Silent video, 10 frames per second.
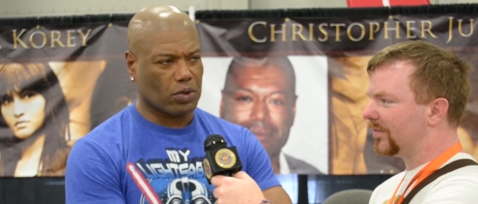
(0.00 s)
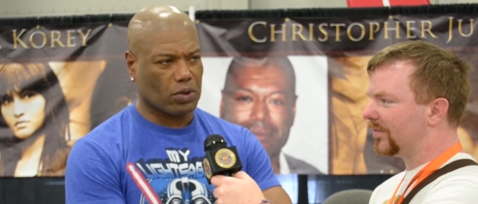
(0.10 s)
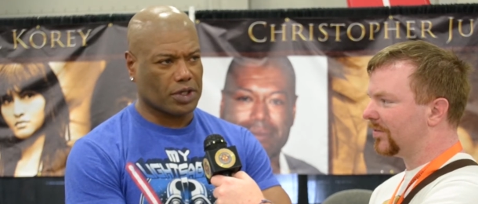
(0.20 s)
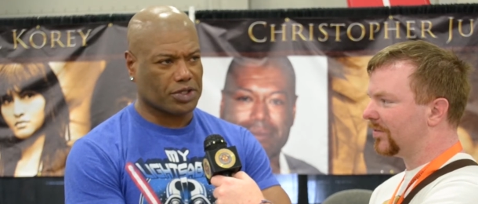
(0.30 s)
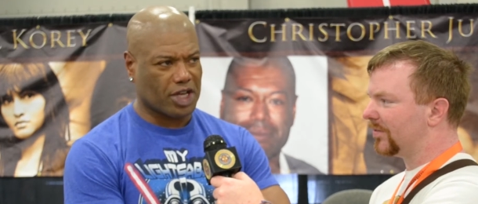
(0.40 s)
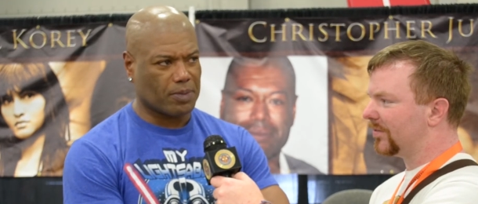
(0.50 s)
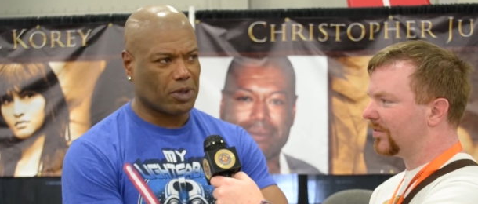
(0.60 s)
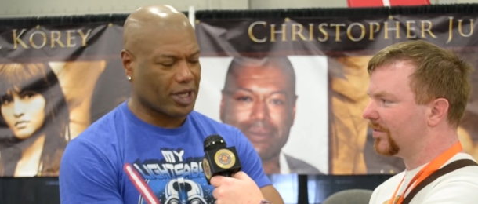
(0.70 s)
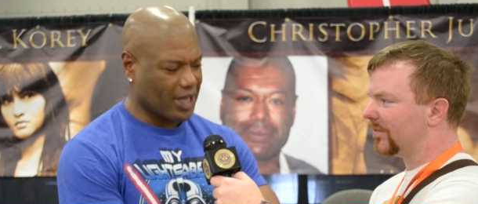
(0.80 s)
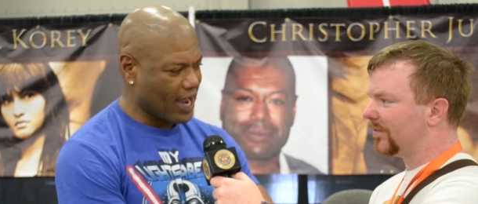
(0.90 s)
Speaker 1: assemble a
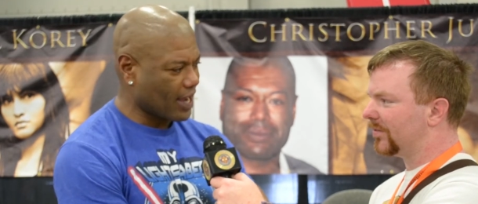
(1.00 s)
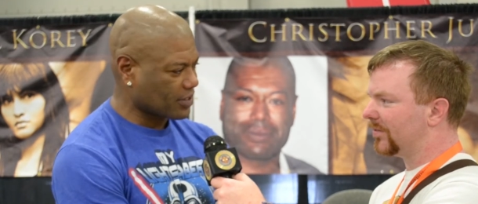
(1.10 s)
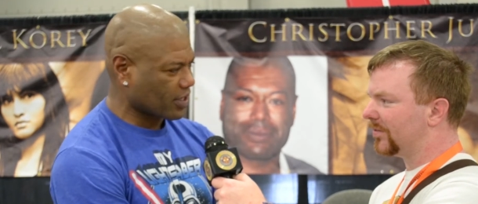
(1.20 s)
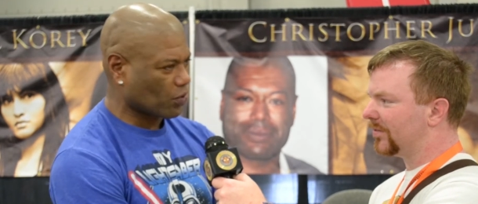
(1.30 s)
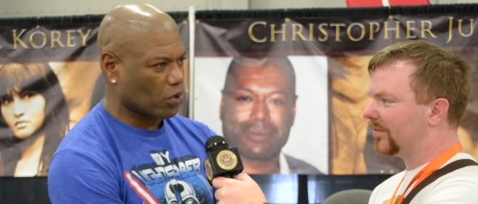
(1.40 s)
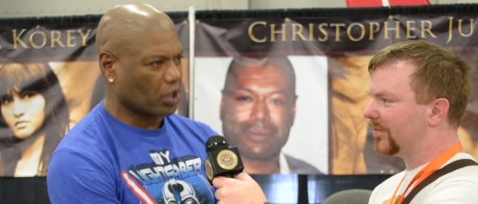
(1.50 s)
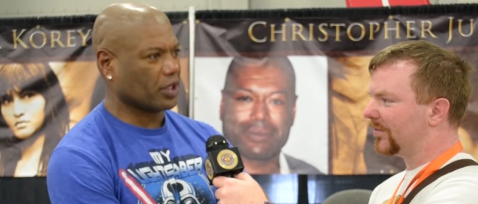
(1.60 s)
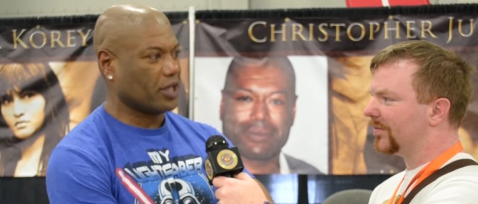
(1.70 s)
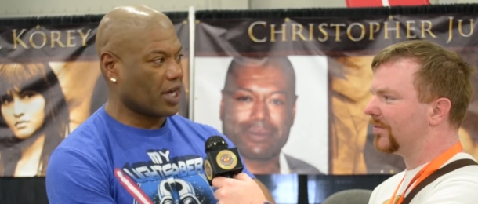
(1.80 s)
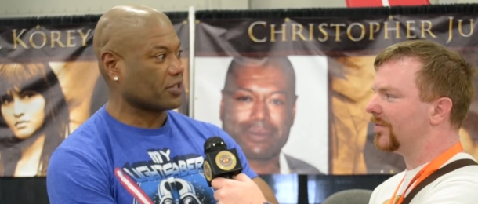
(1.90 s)
cast that really
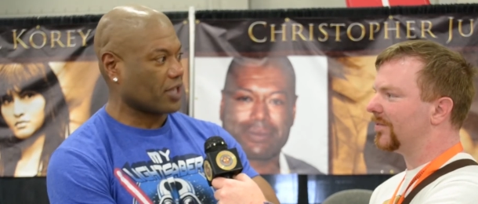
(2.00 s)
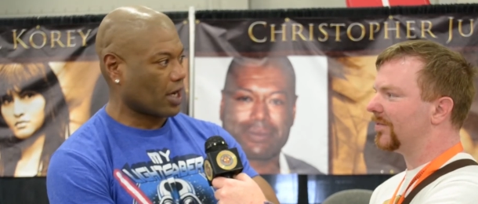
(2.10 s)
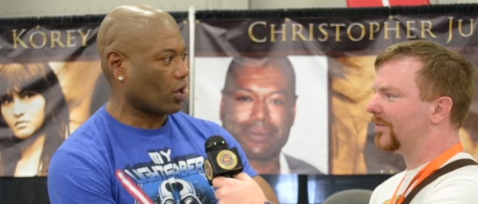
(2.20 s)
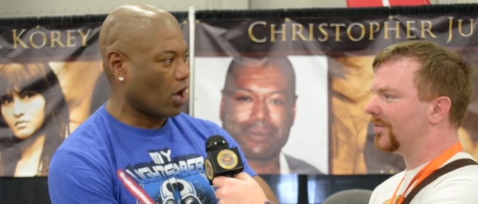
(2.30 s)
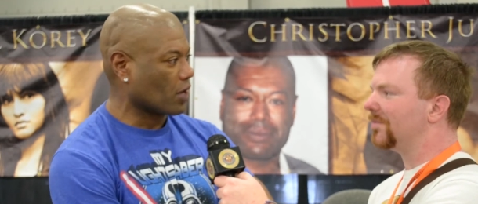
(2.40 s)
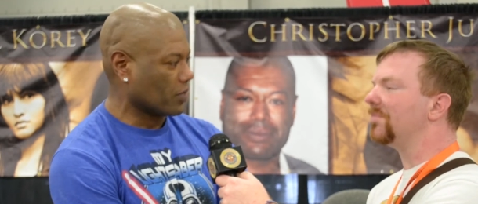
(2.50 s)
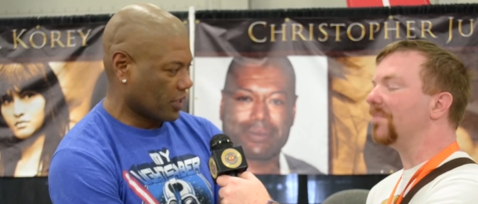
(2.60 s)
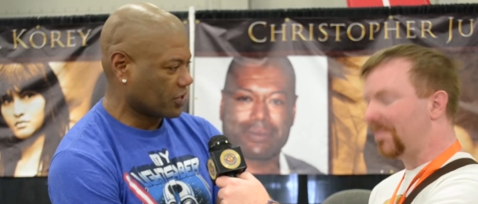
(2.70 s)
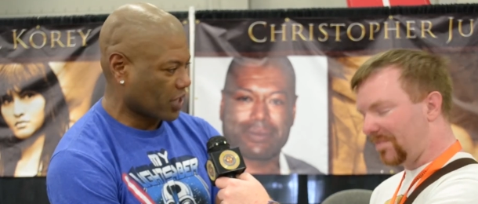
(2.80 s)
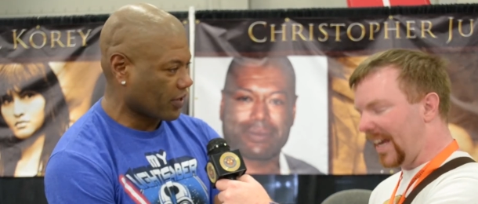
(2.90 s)
does get along with each
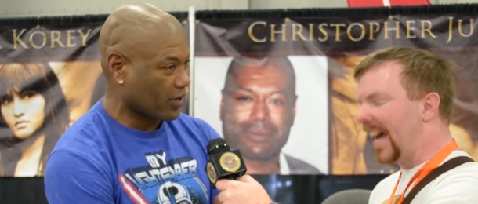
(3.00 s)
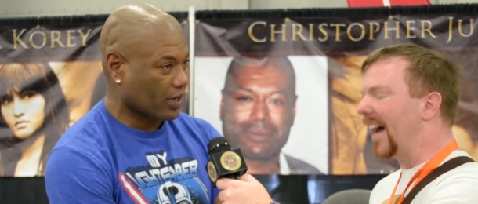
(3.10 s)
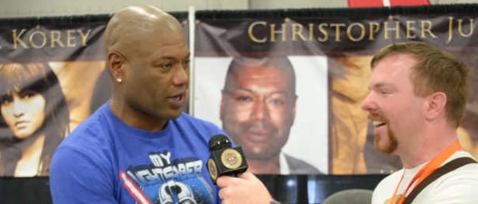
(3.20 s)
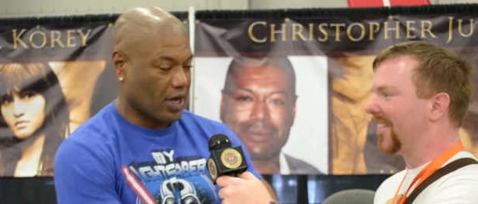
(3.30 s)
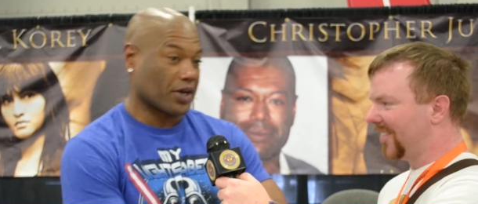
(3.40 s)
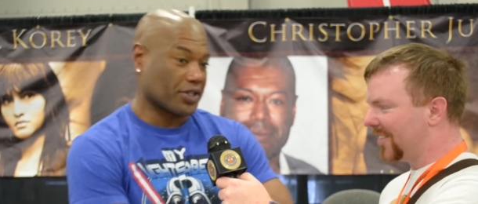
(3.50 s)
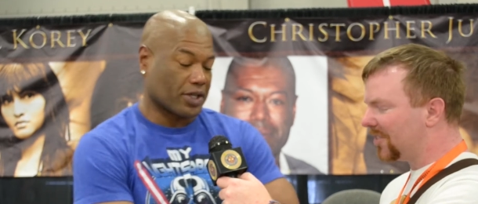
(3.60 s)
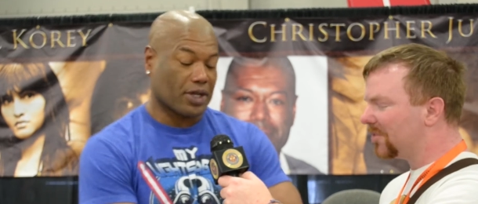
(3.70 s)
other. You know, because